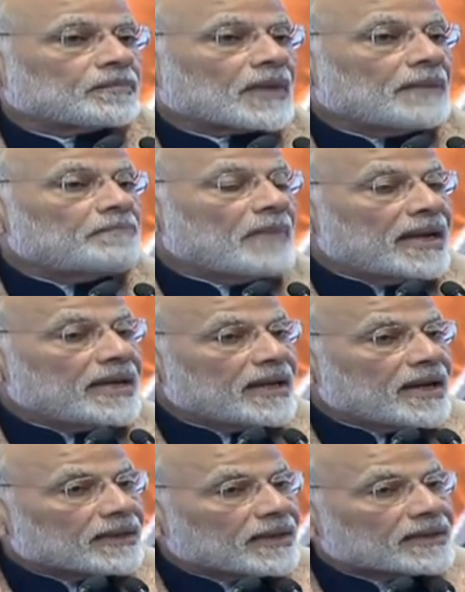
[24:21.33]
Many
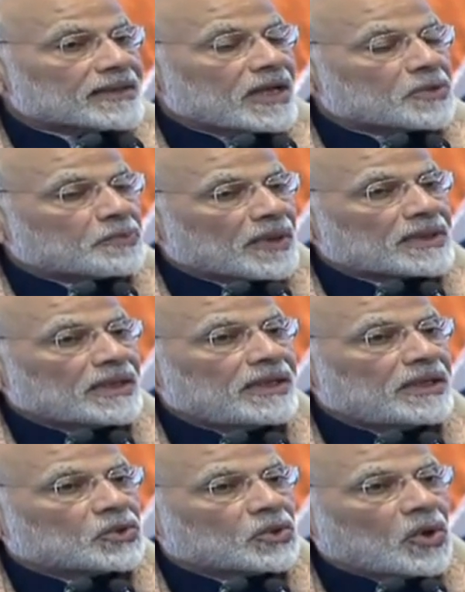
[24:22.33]
others,
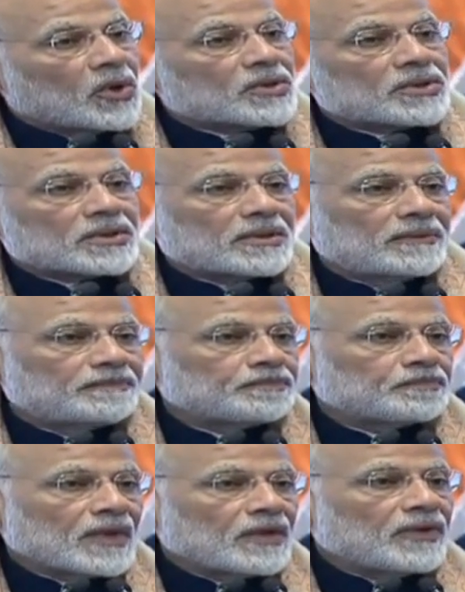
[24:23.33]
especially those
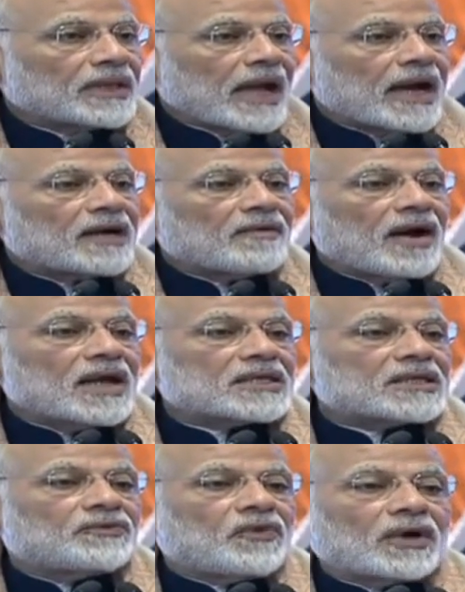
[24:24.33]
with
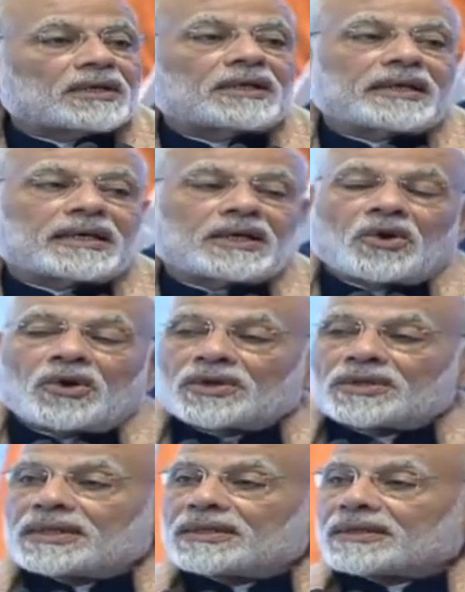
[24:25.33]
advanced water
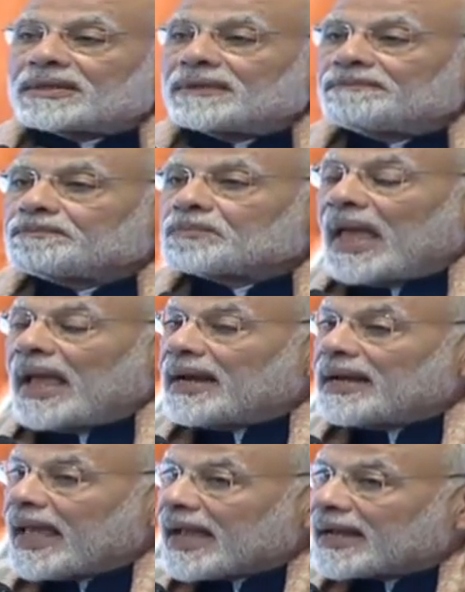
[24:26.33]
technologies
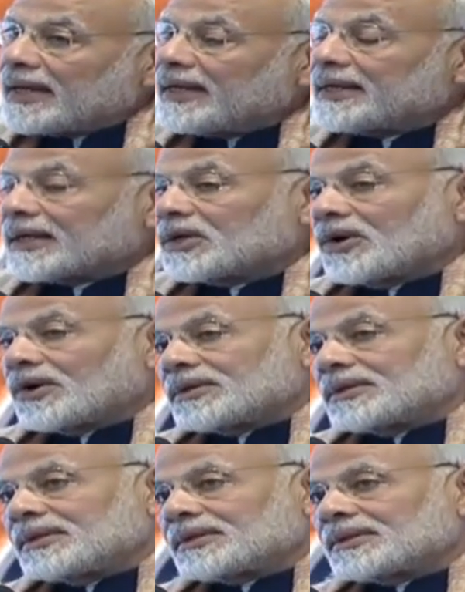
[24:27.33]
and
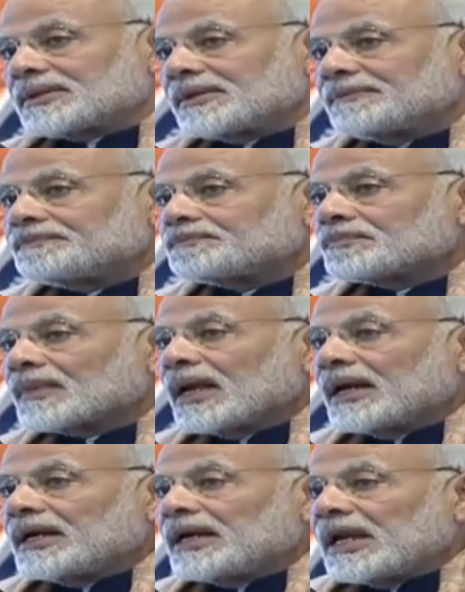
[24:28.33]
agri-technologies,
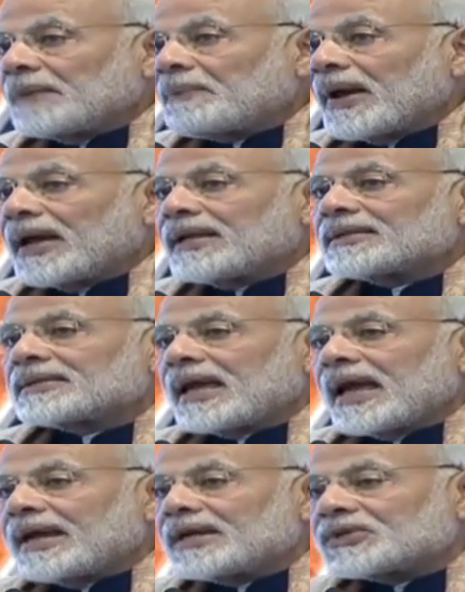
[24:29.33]
defense
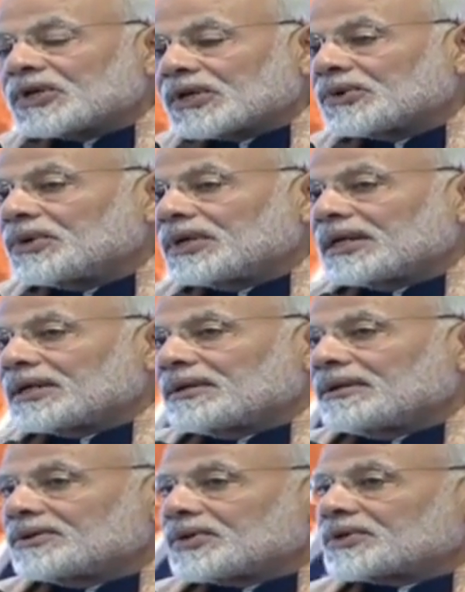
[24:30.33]
and security
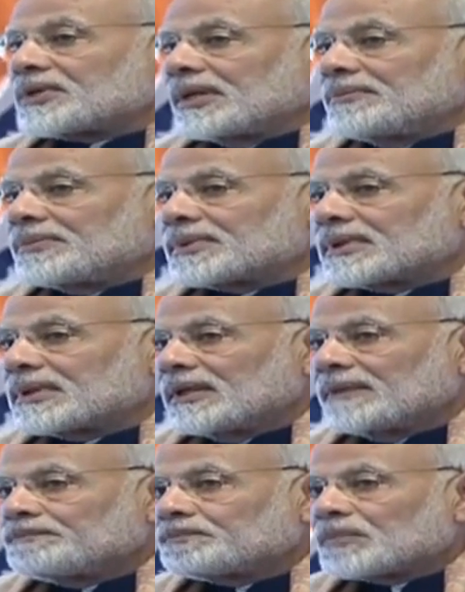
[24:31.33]
systems,
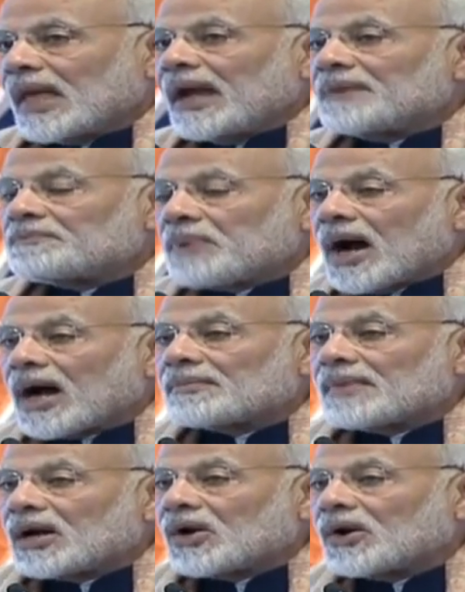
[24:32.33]
and
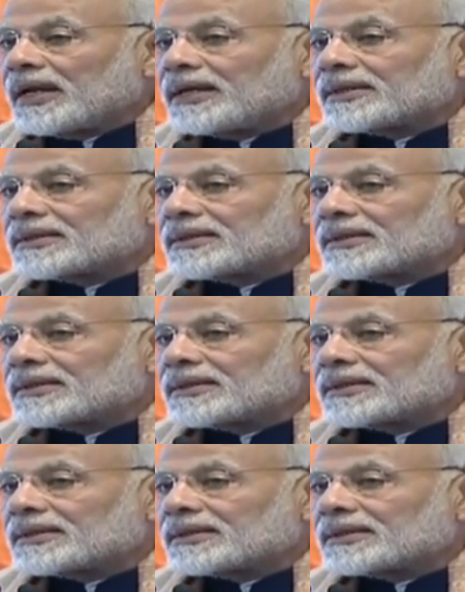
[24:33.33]
pharma knowledge